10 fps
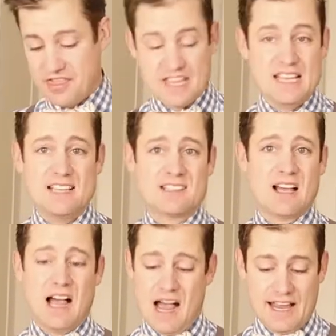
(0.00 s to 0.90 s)
these
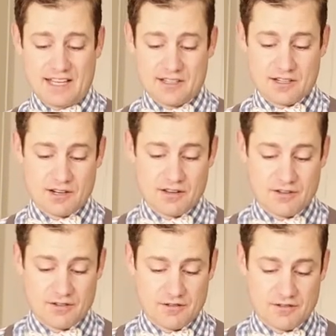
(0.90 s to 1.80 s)
I can
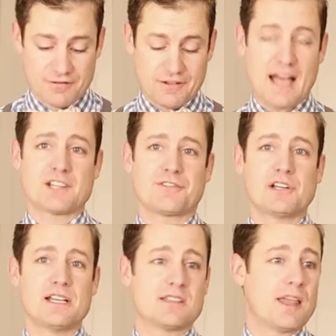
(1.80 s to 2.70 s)
flash
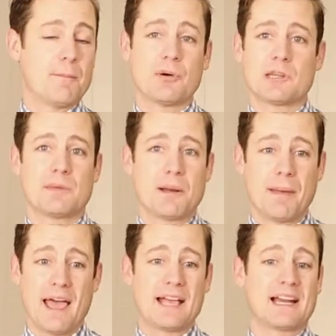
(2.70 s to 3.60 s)
freeze and then put them in a
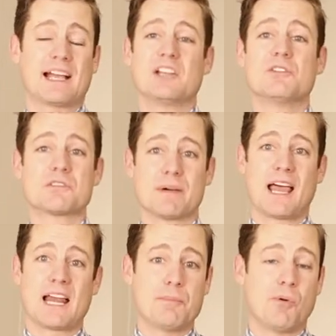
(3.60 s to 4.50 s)
bag and I can use them at
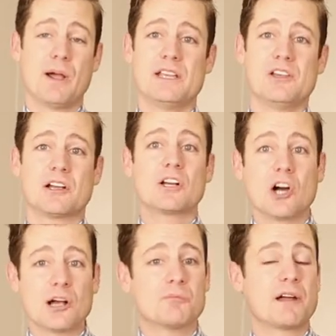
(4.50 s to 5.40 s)
any point. You can
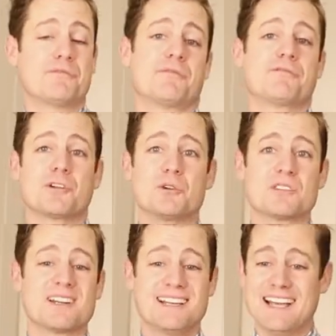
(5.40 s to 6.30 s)
cook them right from
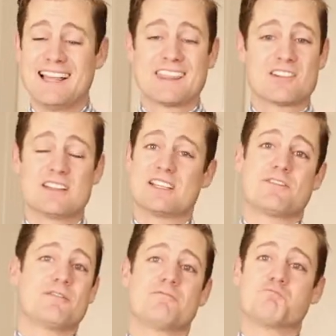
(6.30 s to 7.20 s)
frozen.
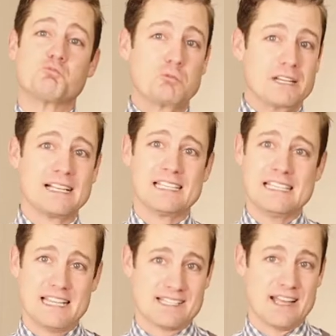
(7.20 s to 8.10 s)
it's really
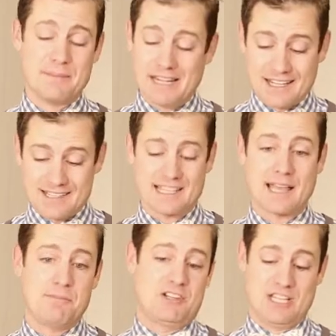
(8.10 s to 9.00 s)
easy. I mean, it doesn't
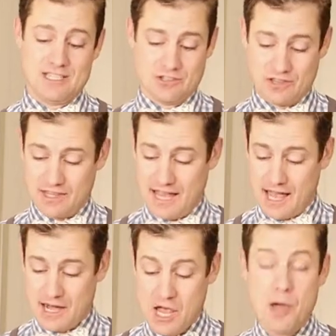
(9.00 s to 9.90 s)
get much easier than
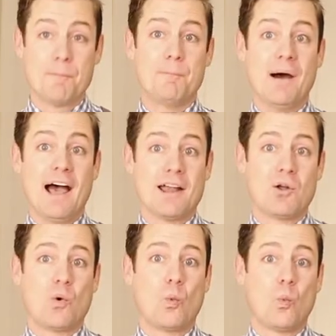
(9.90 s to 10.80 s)
that. But
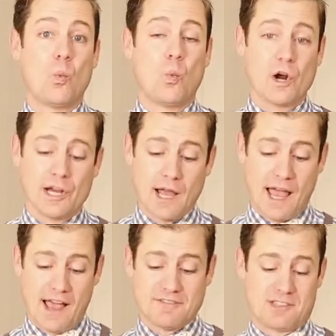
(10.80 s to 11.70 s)
we're gonna
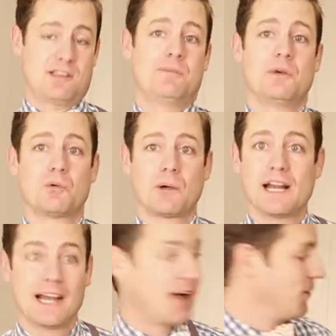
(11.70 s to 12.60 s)
have some
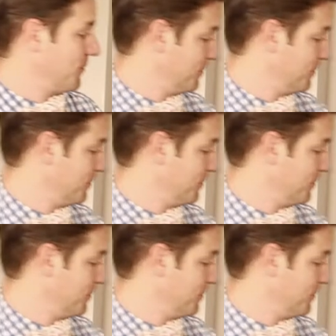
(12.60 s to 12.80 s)
right now.